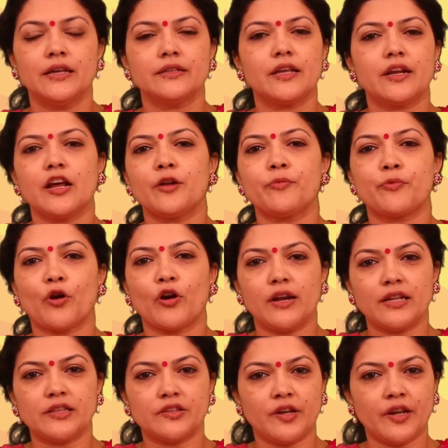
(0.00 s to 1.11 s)
There are
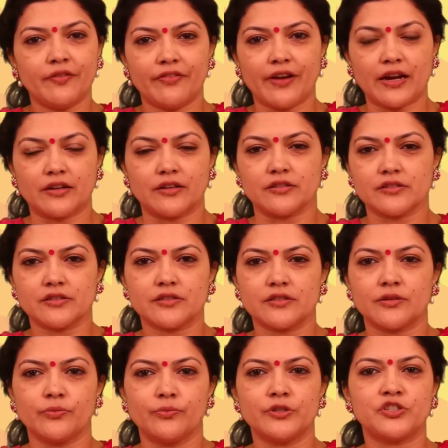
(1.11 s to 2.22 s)
broadly three factors
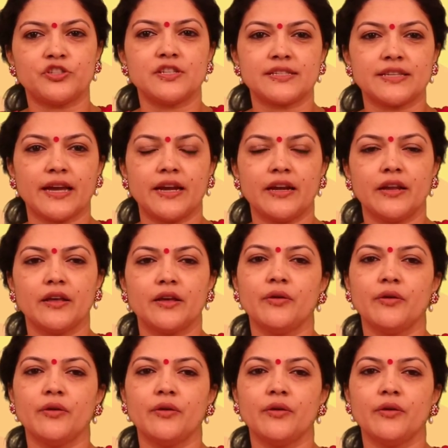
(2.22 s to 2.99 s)
which decide